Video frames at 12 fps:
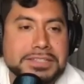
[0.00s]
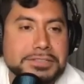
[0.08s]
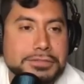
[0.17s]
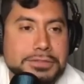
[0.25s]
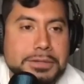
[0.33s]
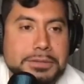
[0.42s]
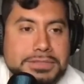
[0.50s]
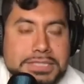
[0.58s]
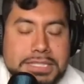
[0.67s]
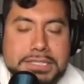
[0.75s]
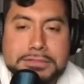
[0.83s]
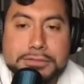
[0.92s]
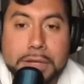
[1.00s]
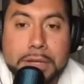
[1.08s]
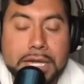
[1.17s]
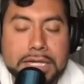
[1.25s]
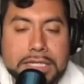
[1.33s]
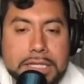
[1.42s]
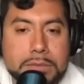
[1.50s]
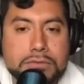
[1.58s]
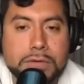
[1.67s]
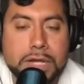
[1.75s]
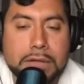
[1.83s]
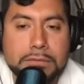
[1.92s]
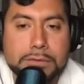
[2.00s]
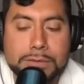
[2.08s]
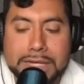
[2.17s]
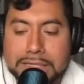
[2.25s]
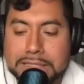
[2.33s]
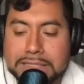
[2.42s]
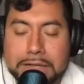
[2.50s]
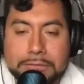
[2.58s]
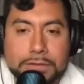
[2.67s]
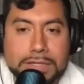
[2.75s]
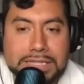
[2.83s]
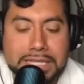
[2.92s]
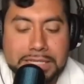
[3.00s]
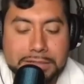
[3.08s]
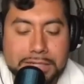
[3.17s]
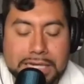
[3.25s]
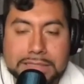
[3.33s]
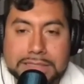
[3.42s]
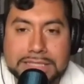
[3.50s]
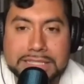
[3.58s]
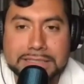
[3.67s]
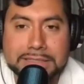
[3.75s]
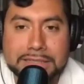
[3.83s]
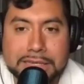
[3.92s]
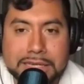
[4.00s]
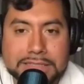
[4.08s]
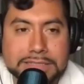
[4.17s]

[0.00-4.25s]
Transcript: You know what I'm saying? So I keep driving, right? And I feel like kind of like I got some